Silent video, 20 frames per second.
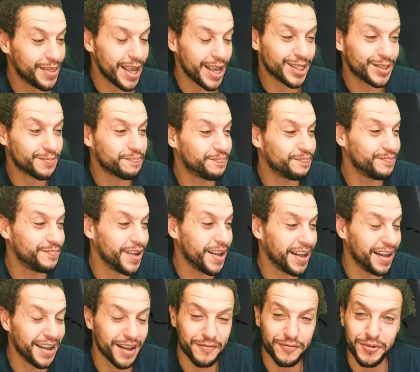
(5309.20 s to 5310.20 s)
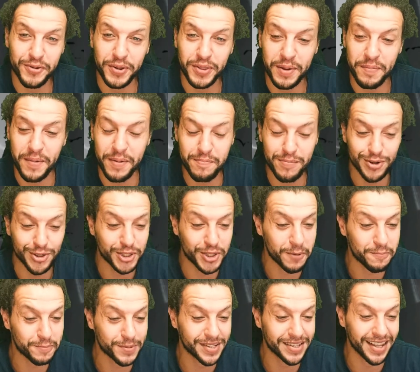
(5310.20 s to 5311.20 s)
Thanks uh, for the
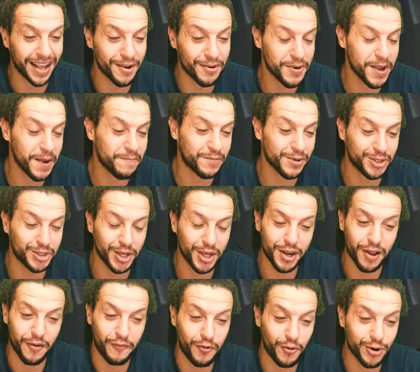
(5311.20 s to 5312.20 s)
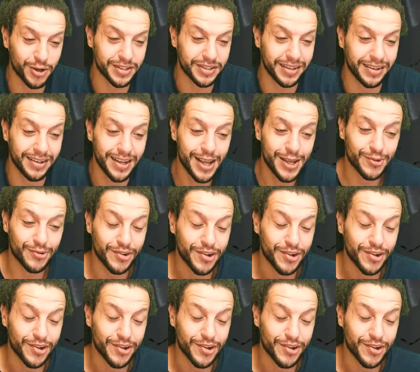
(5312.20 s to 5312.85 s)
memberships. I really appreciate it, Forza.